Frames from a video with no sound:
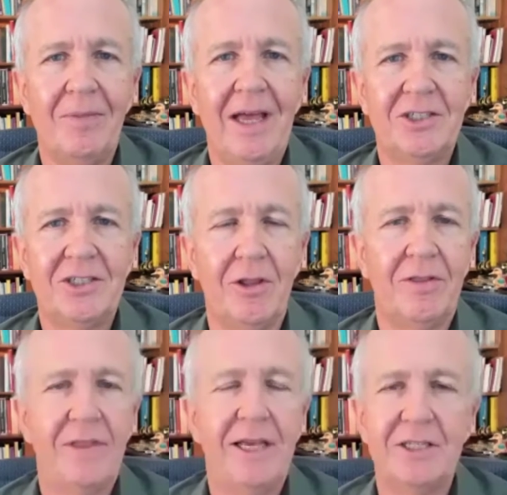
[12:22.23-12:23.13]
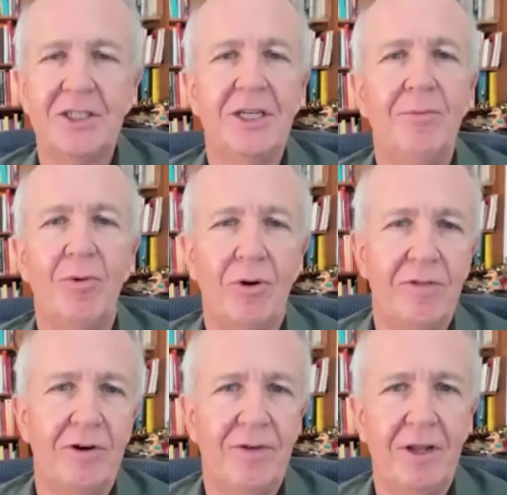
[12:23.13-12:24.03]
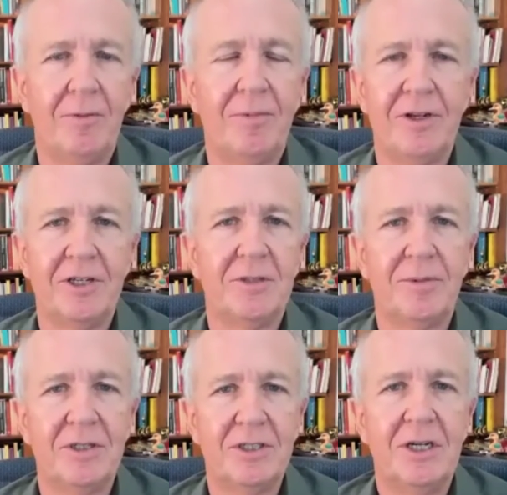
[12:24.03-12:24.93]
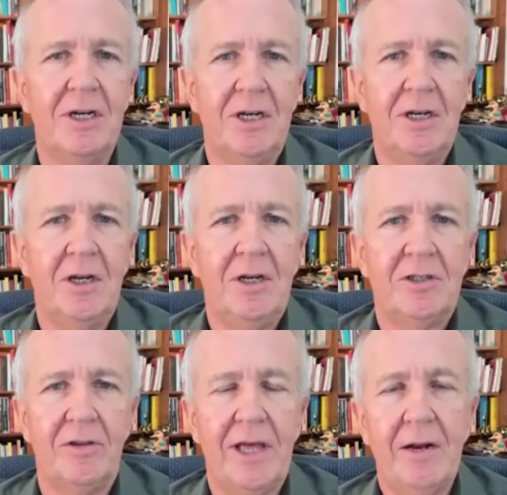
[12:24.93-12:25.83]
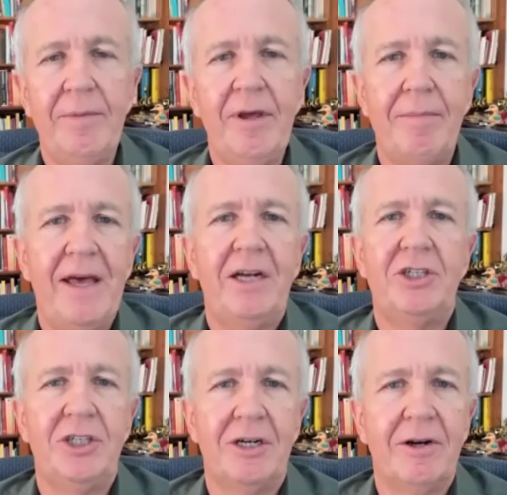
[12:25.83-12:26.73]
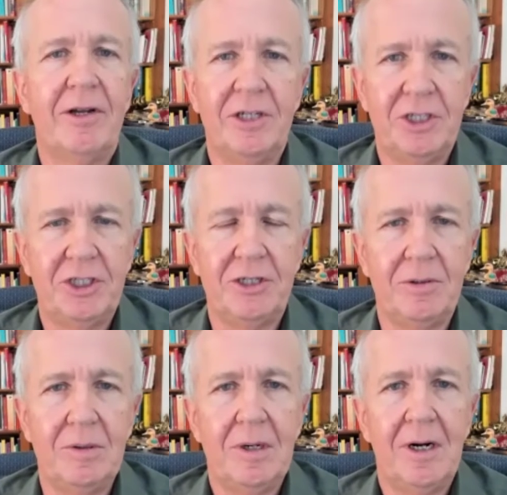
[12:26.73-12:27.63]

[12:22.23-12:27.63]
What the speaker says: so that they can see more of their fellow participants. So that'll be a managerial issue